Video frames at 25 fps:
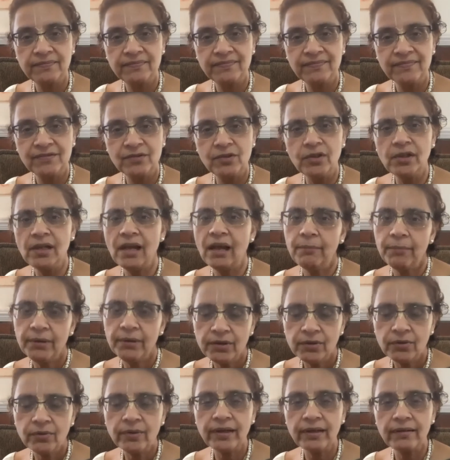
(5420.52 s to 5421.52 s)
So you have been
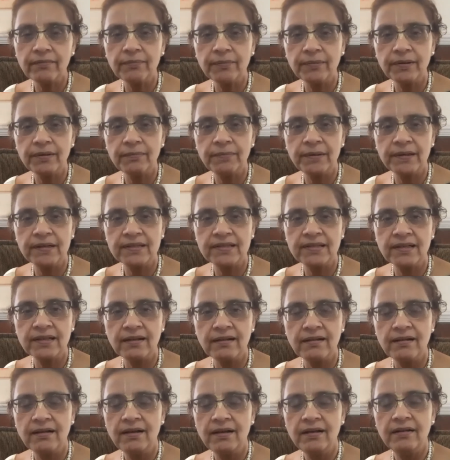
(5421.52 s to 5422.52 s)
doing a
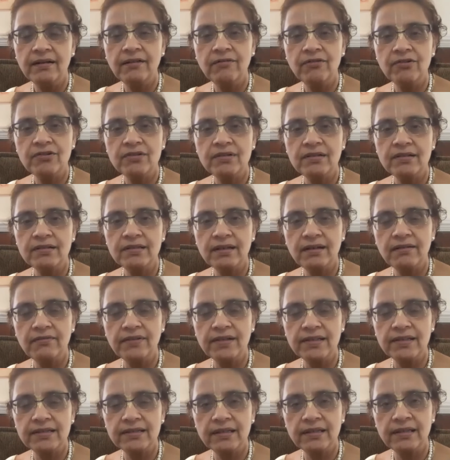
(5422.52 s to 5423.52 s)
personal devotional
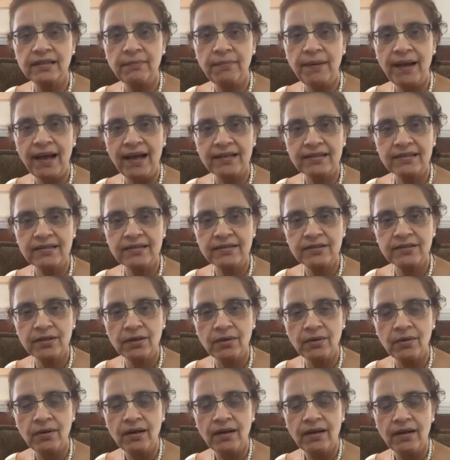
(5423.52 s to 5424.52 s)
service in the past.
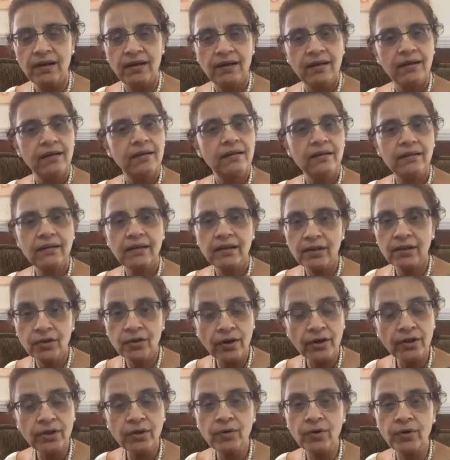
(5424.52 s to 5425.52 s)
So
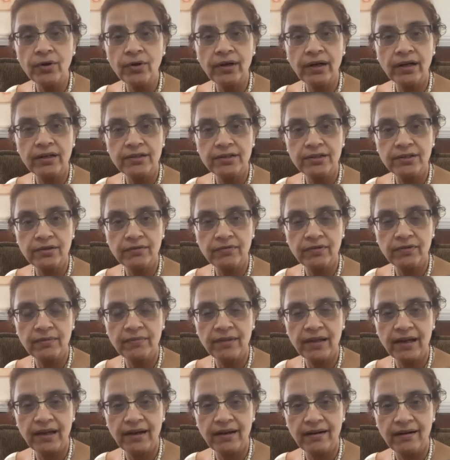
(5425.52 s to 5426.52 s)
you're going to continue from
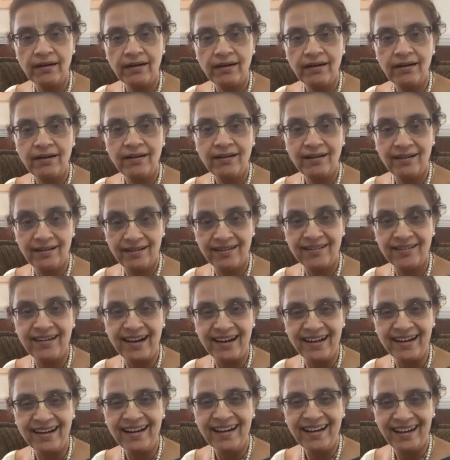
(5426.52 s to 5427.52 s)
there,
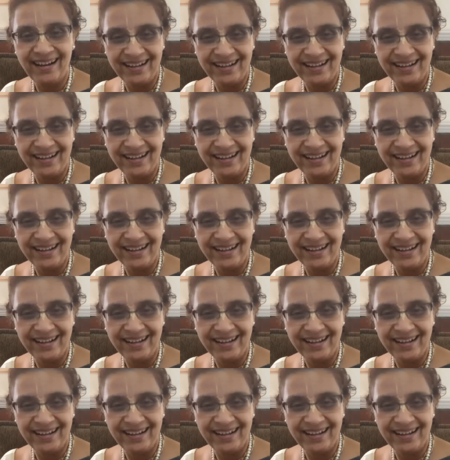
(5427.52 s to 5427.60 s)
right?